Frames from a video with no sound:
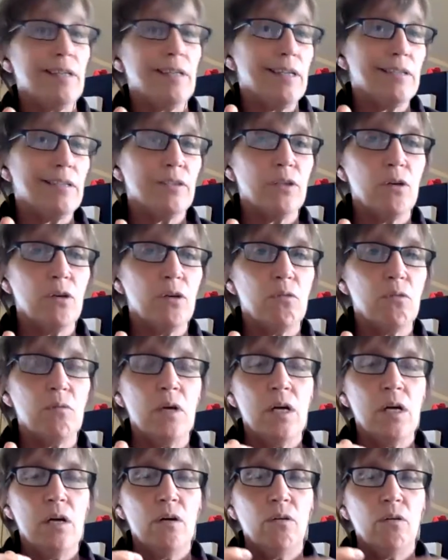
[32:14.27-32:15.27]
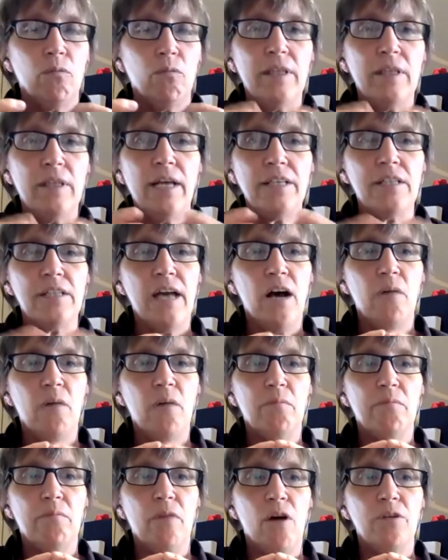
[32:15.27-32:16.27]
And so we like to
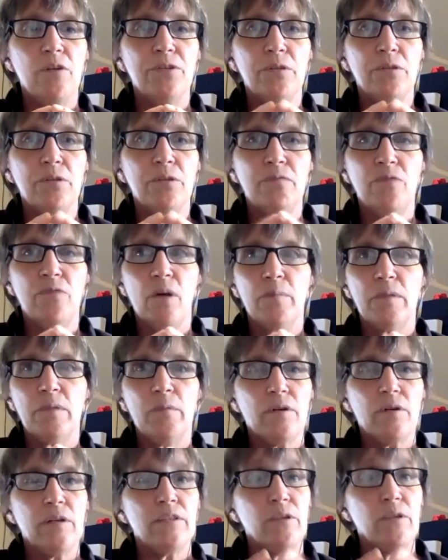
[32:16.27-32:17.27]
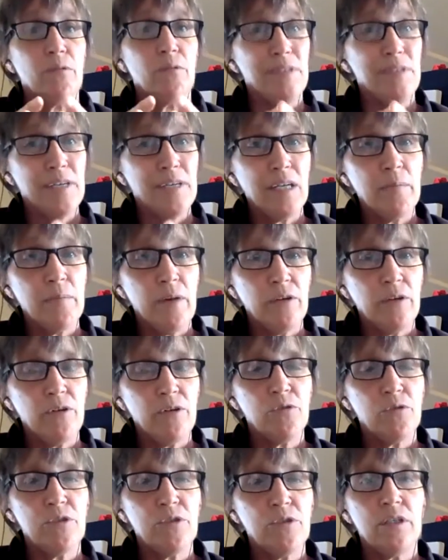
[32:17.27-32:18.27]
help also farmers markets that are thinking about
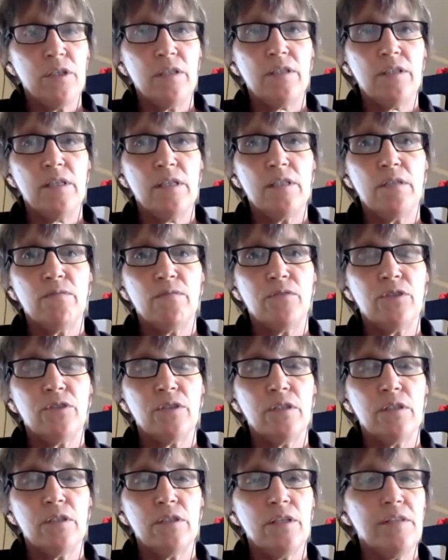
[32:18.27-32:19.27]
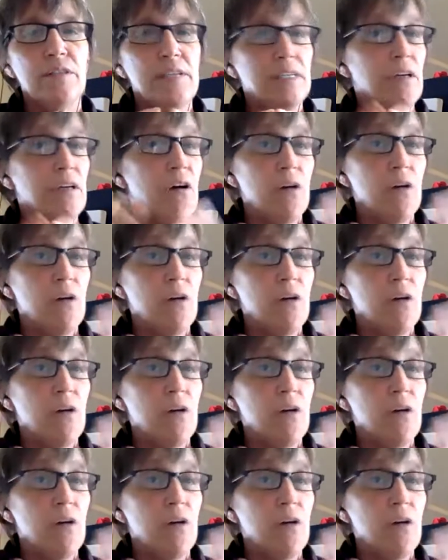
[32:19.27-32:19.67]
nutrition incentives to think